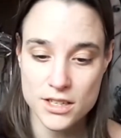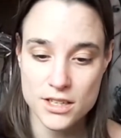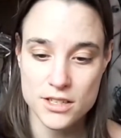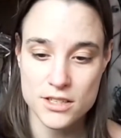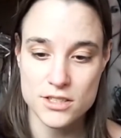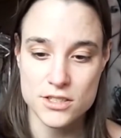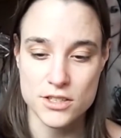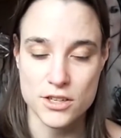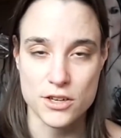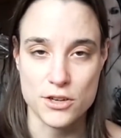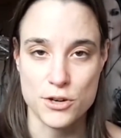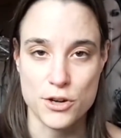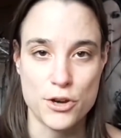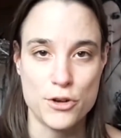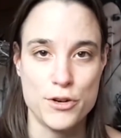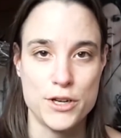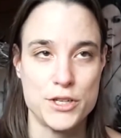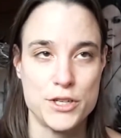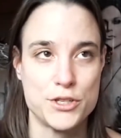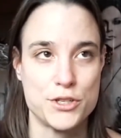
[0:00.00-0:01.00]
So not
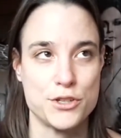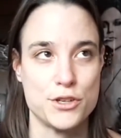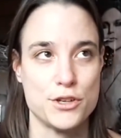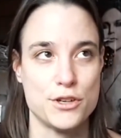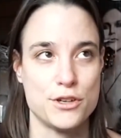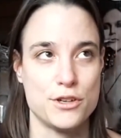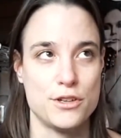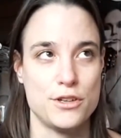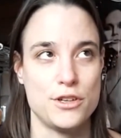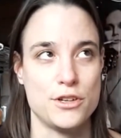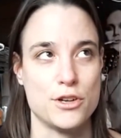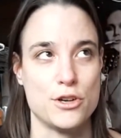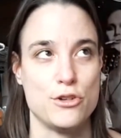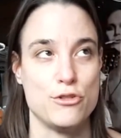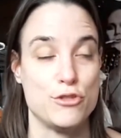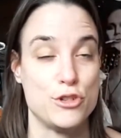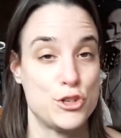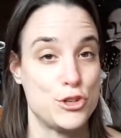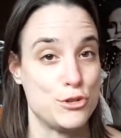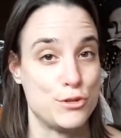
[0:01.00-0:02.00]
only to,
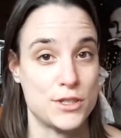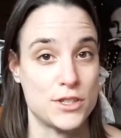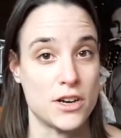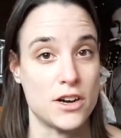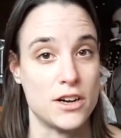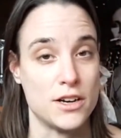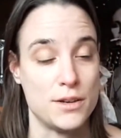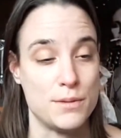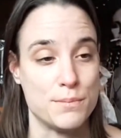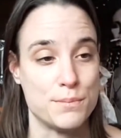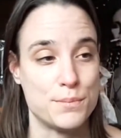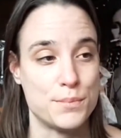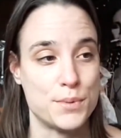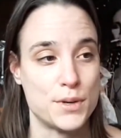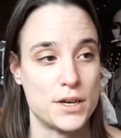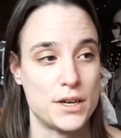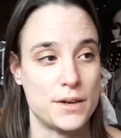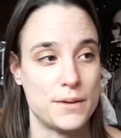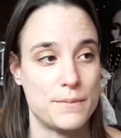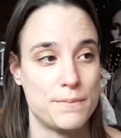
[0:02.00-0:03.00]
reduce time,
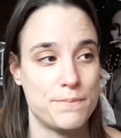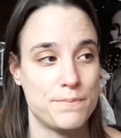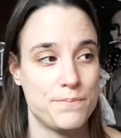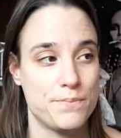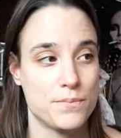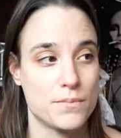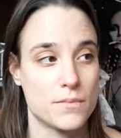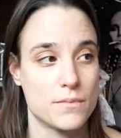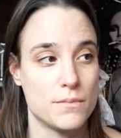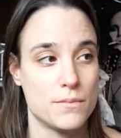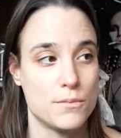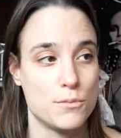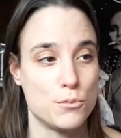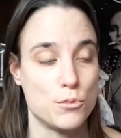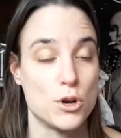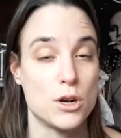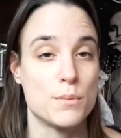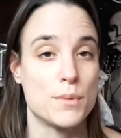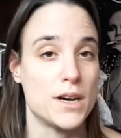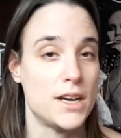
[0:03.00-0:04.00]
but
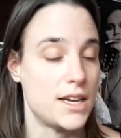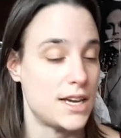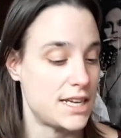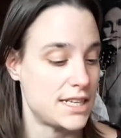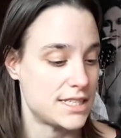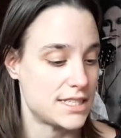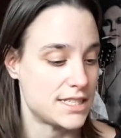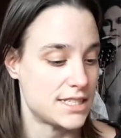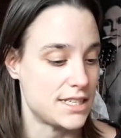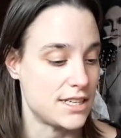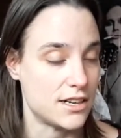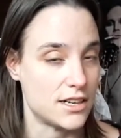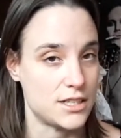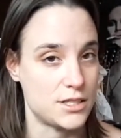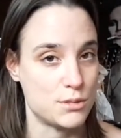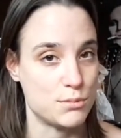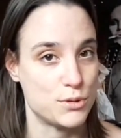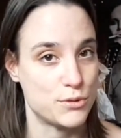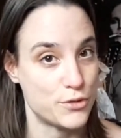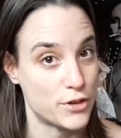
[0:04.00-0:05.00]
one of my Etsy
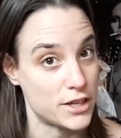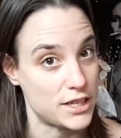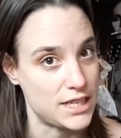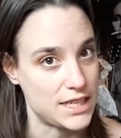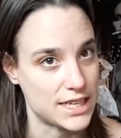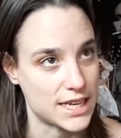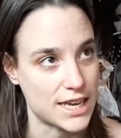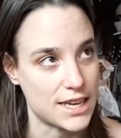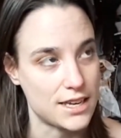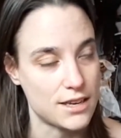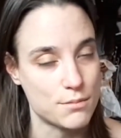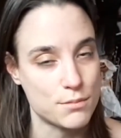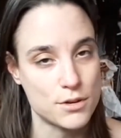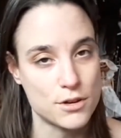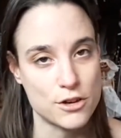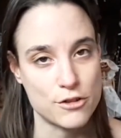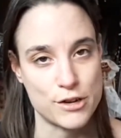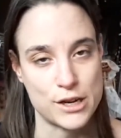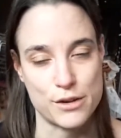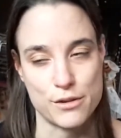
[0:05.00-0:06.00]
items finally came
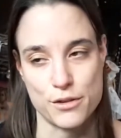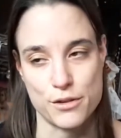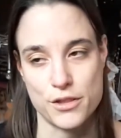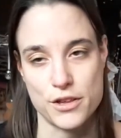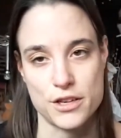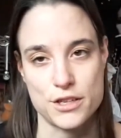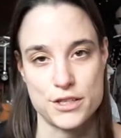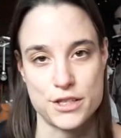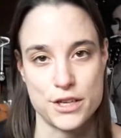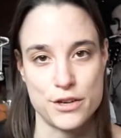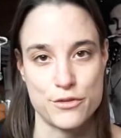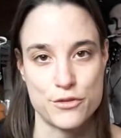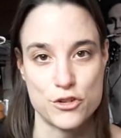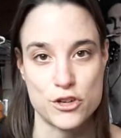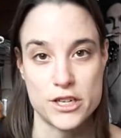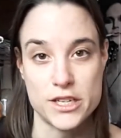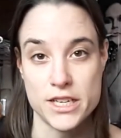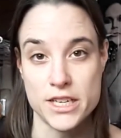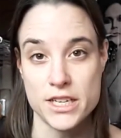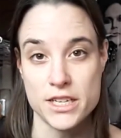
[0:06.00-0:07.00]
around Thursday and
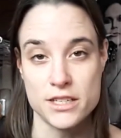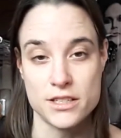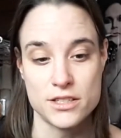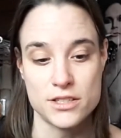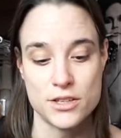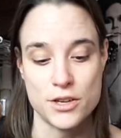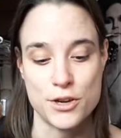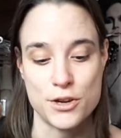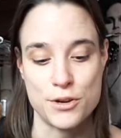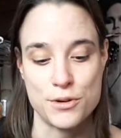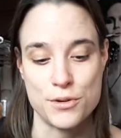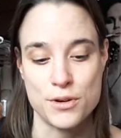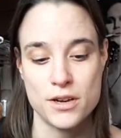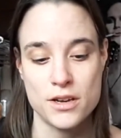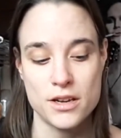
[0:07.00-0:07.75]
Friday, so